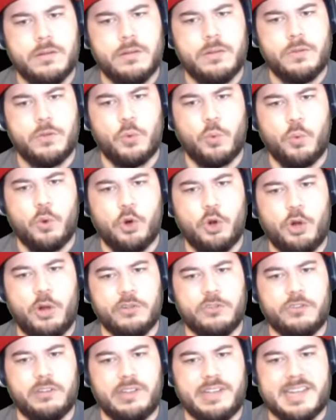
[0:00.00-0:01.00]
The
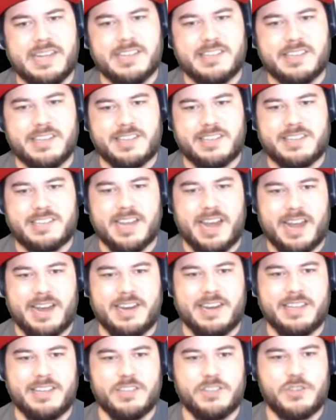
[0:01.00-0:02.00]
world's least
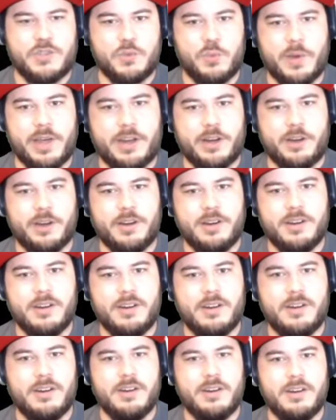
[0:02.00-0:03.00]
exciting sweater.
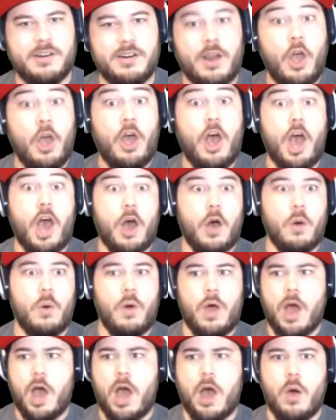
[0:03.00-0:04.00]
Oh,
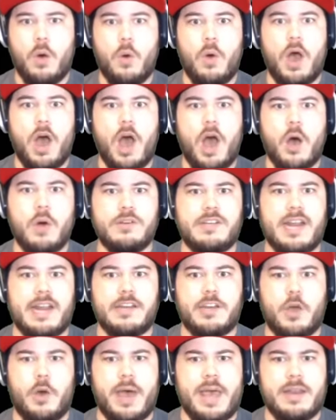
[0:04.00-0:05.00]
oh, oh, did I
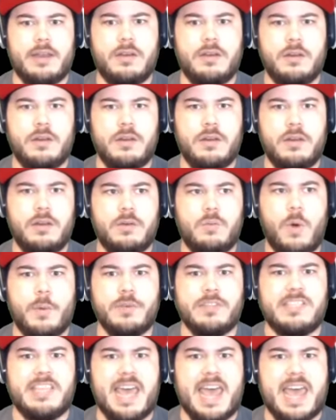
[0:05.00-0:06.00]
do it? What
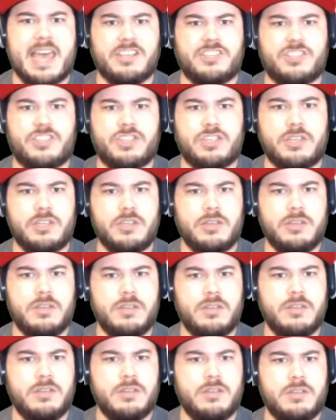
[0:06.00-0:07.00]
was this?
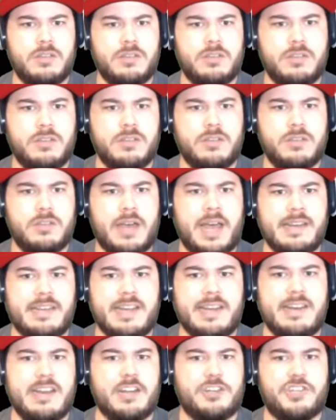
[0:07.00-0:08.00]
I did
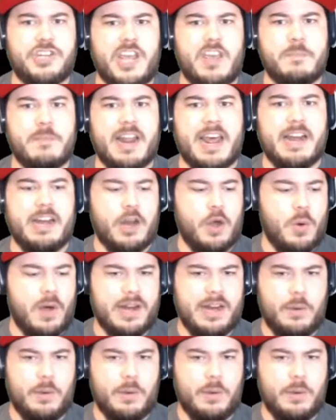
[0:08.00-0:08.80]
an achievement, I don't know what it